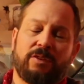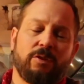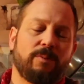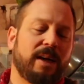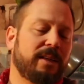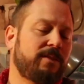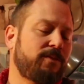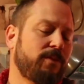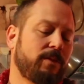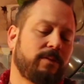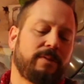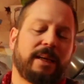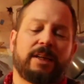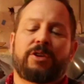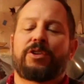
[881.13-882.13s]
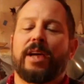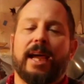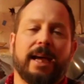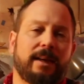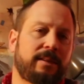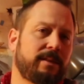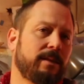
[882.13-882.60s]
2 months for like
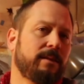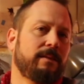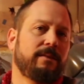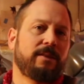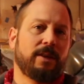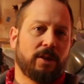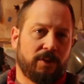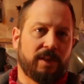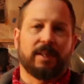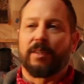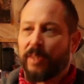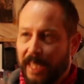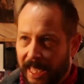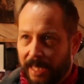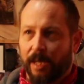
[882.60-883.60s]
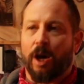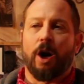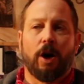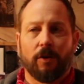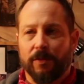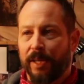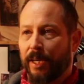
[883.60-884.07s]
shakes and, you know, to get
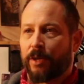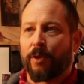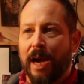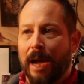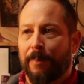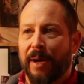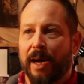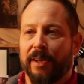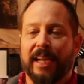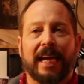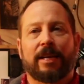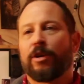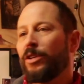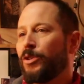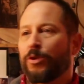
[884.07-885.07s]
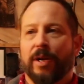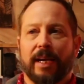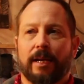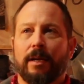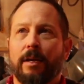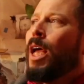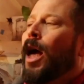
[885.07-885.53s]
all the crap out, and I couldn't
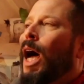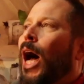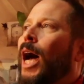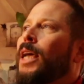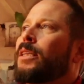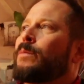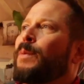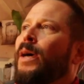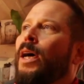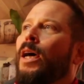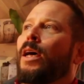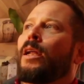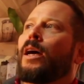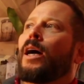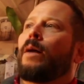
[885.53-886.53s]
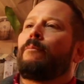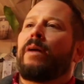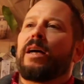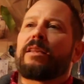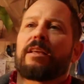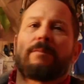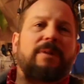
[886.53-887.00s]
drink. I spent a
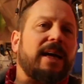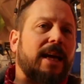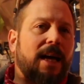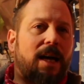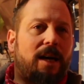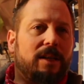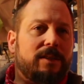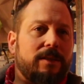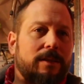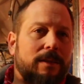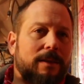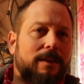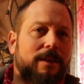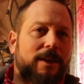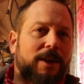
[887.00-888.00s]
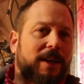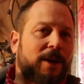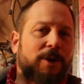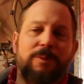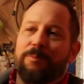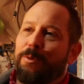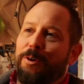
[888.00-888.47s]
month on my couch,
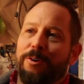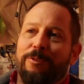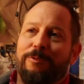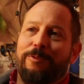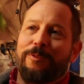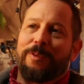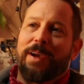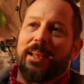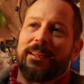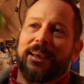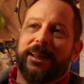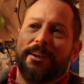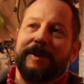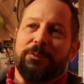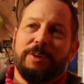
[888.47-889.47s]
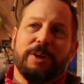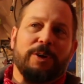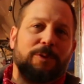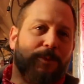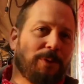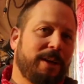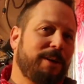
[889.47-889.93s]
couldn't move, and then, you
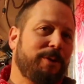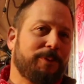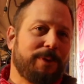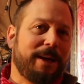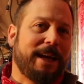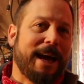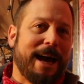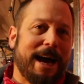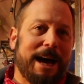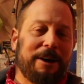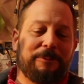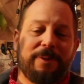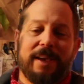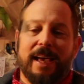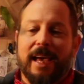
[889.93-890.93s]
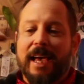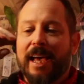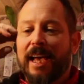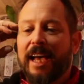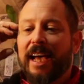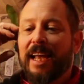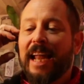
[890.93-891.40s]
know, rehab.
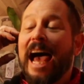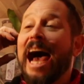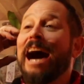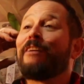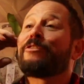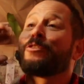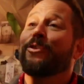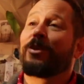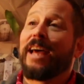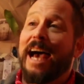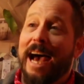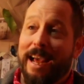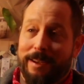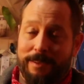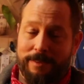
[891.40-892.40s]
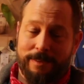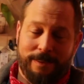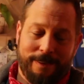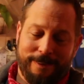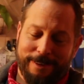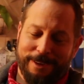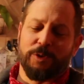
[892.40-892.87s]
And after that,
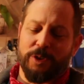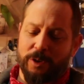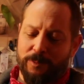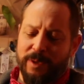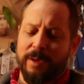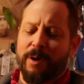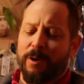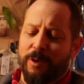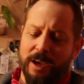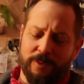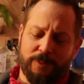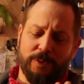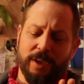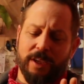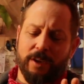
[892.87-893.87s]
you know, me and my wife,